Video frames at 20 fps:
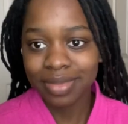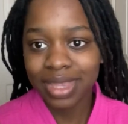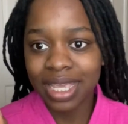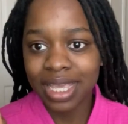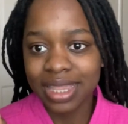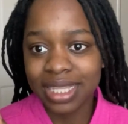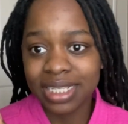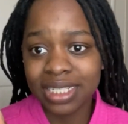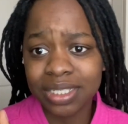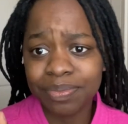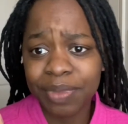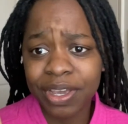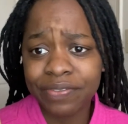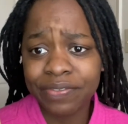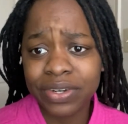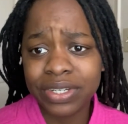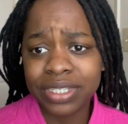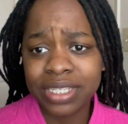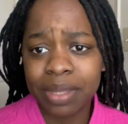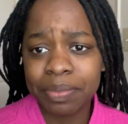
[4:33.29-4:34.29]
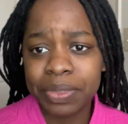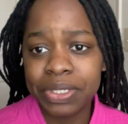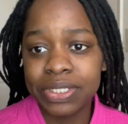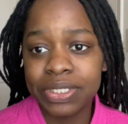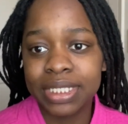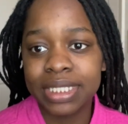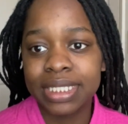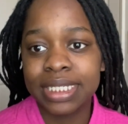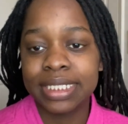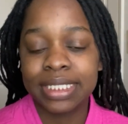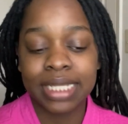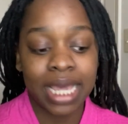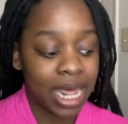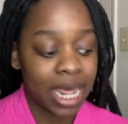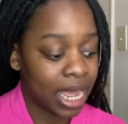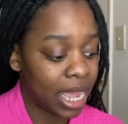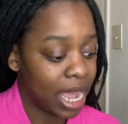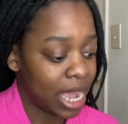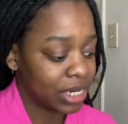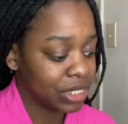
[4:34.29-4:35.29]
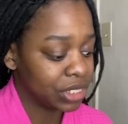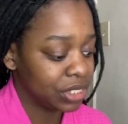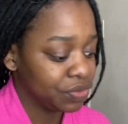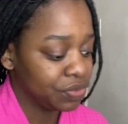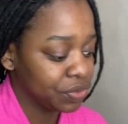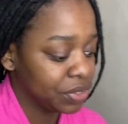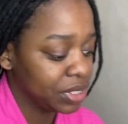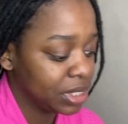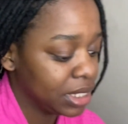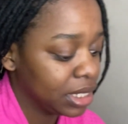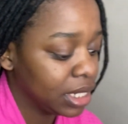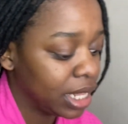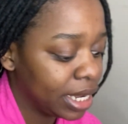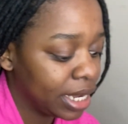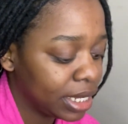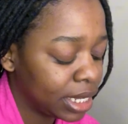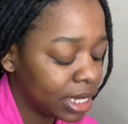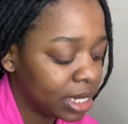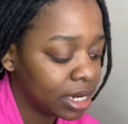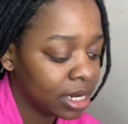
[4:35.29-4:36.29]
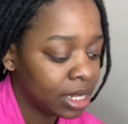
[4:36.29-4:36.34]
This is my first time using this. I actually really like it.